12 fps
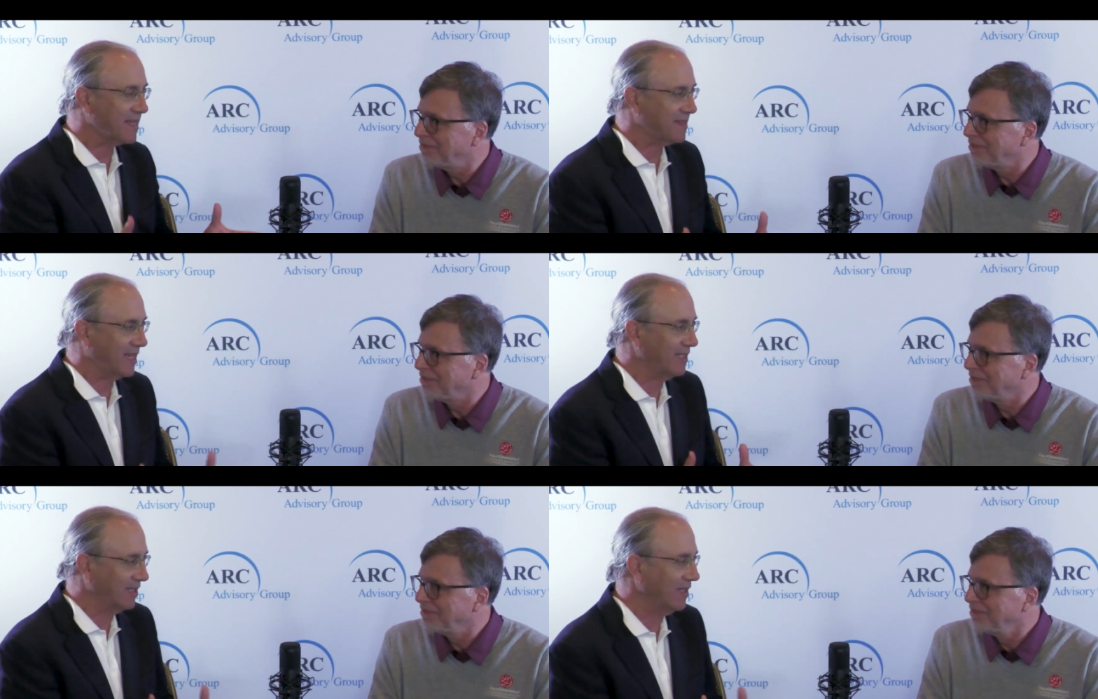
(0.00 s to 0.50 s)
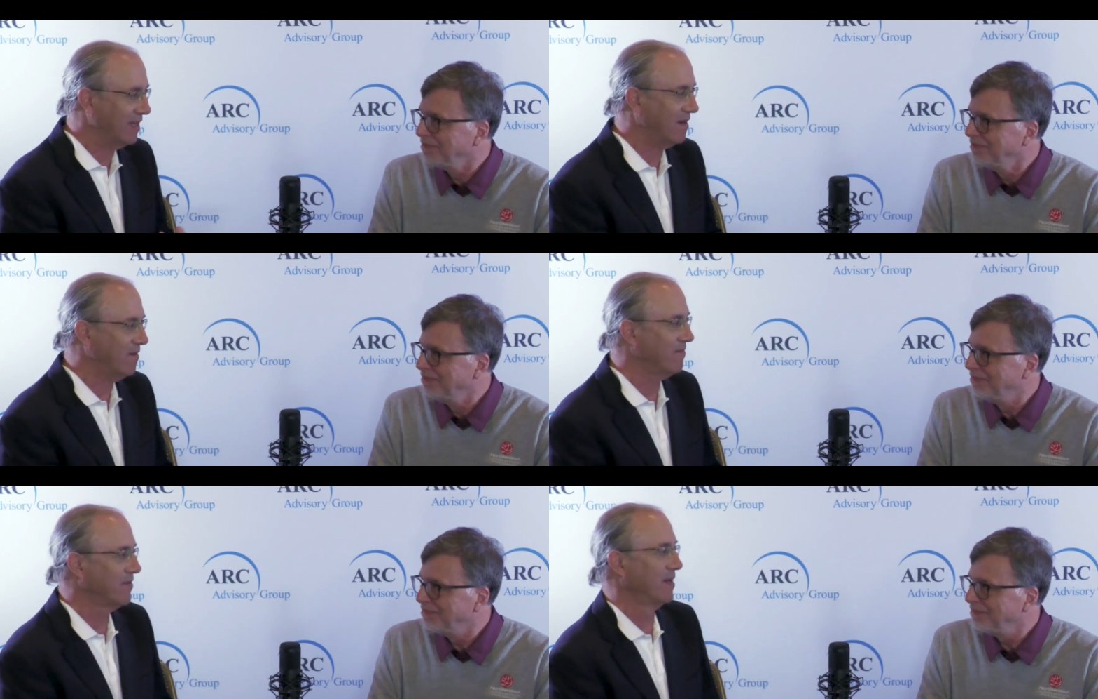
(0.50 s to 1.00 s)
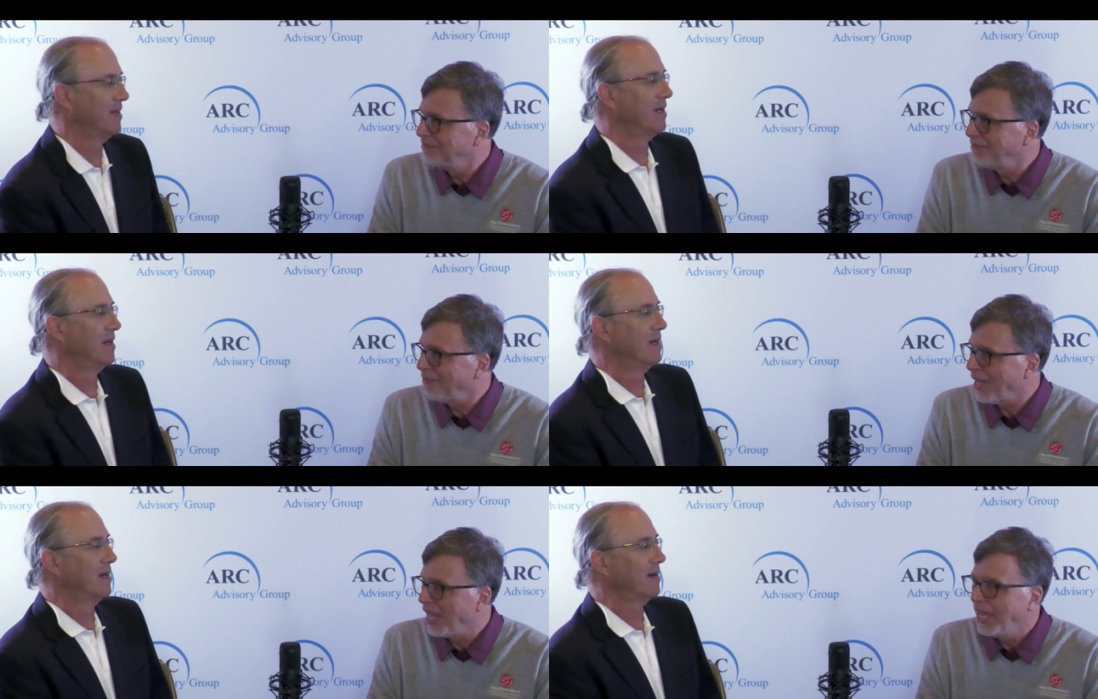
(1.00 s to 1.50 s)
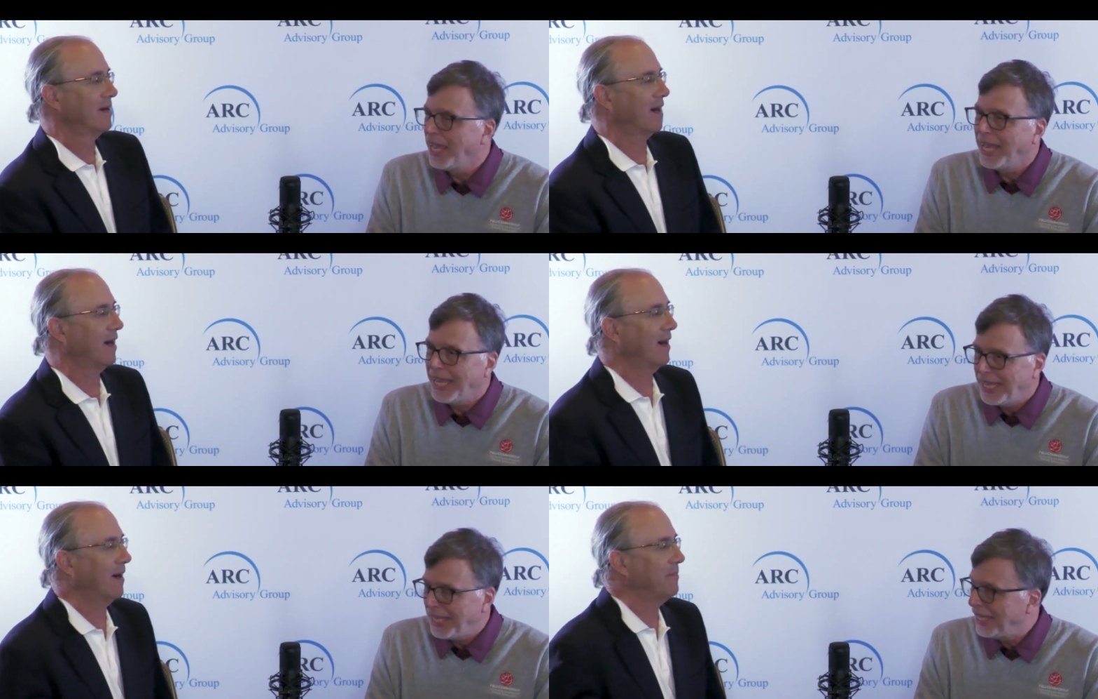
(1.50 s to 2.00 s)
Speaker 1: that thing live
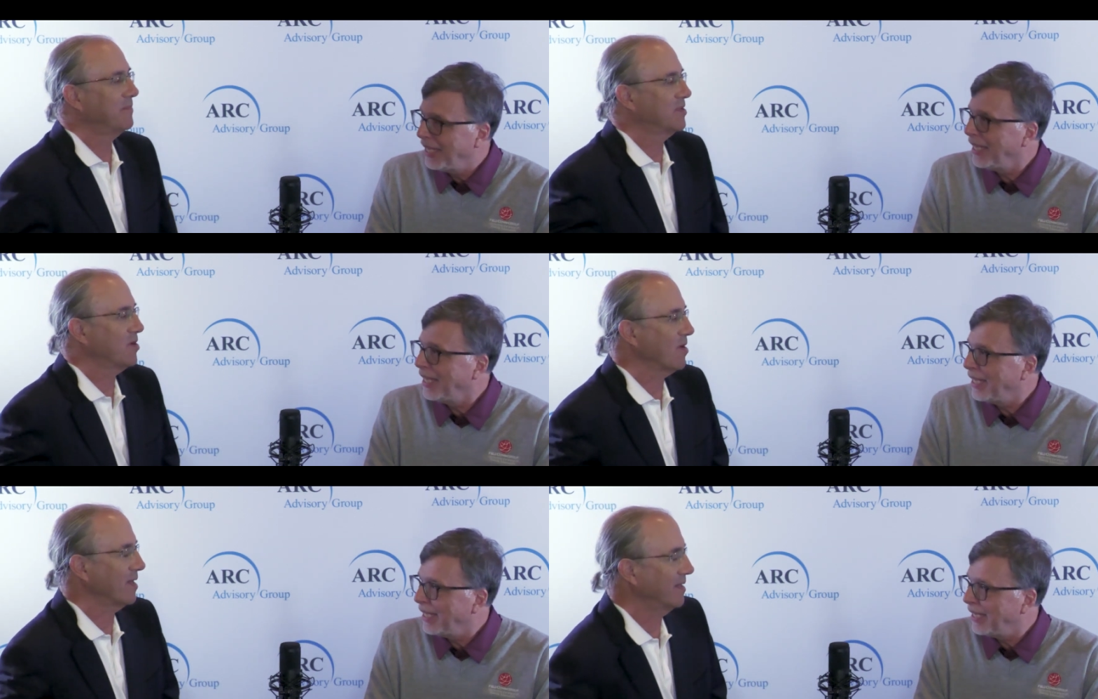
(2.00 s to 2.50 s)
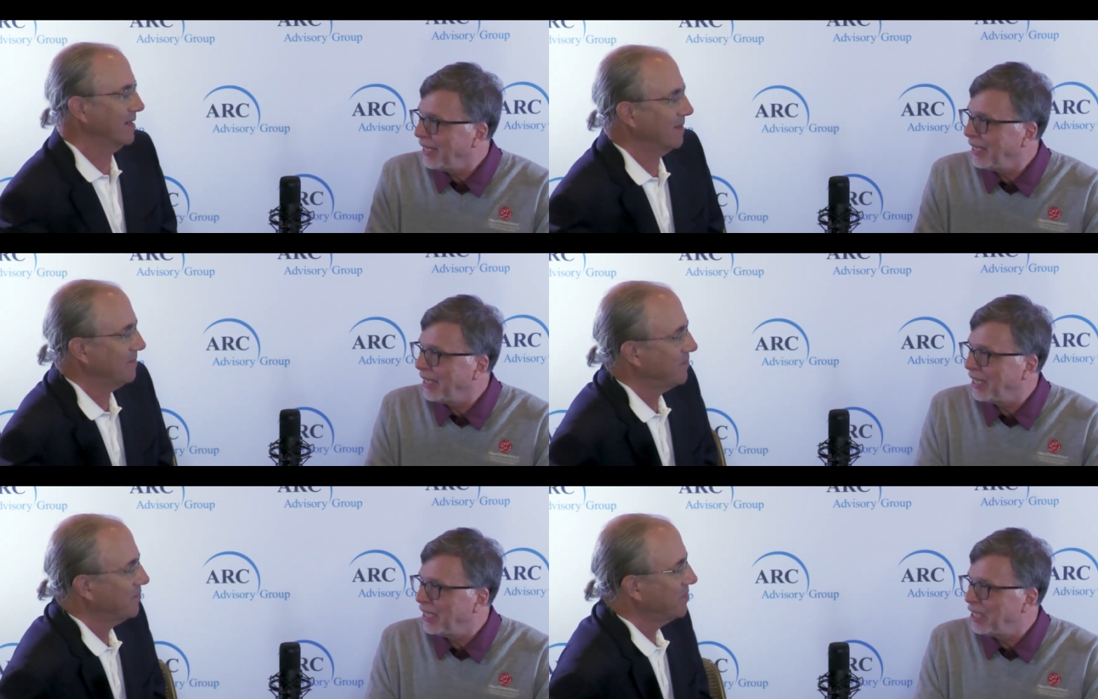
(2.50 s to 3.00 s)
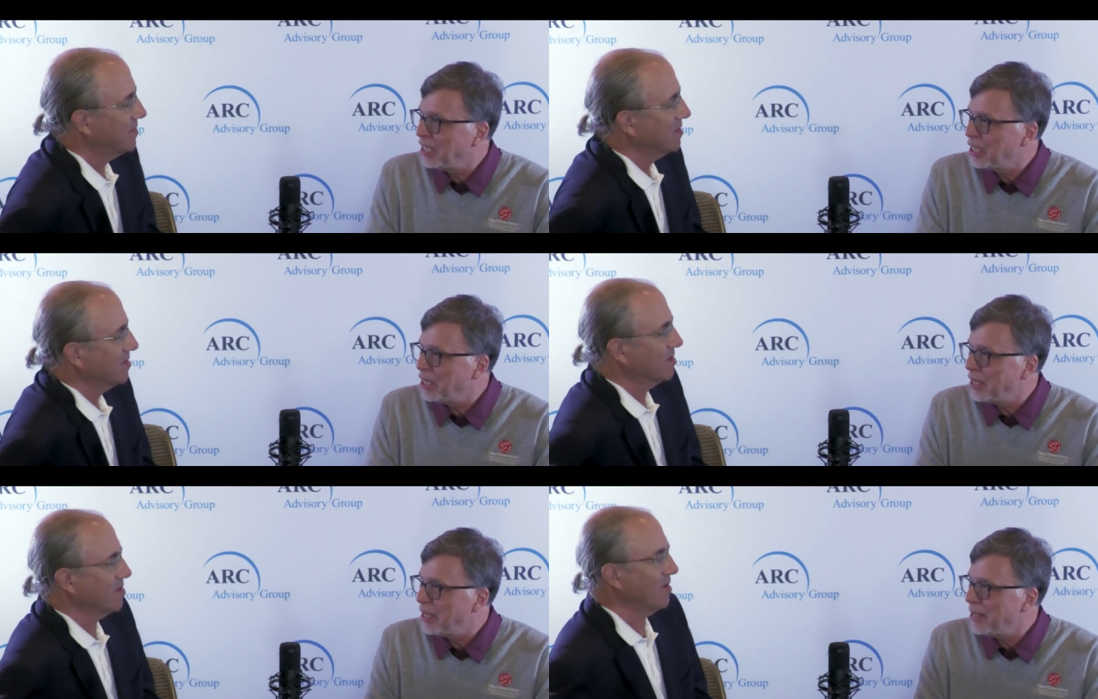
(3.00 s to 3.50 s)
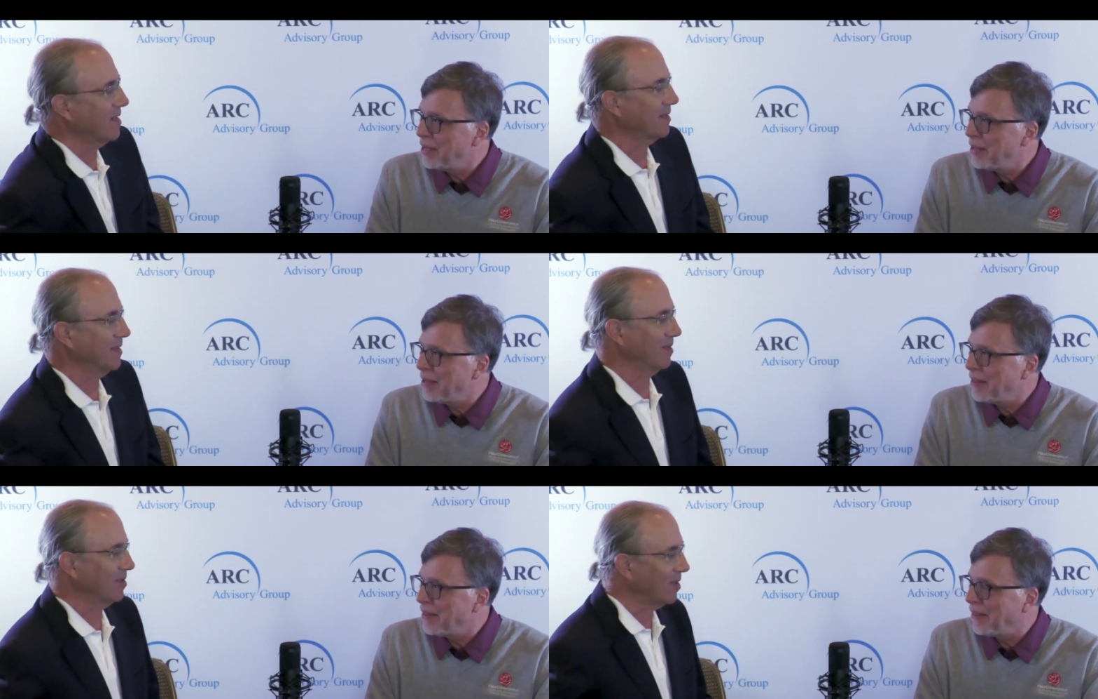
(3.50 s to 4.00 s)
uh, during the
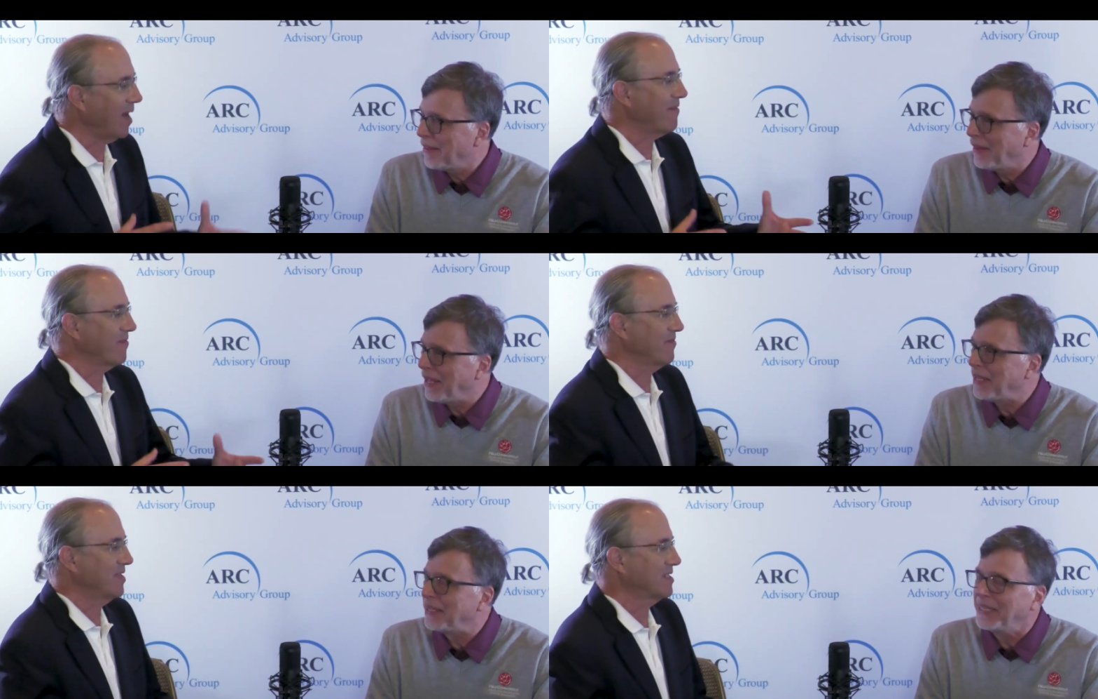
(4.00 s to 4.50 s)
during the life of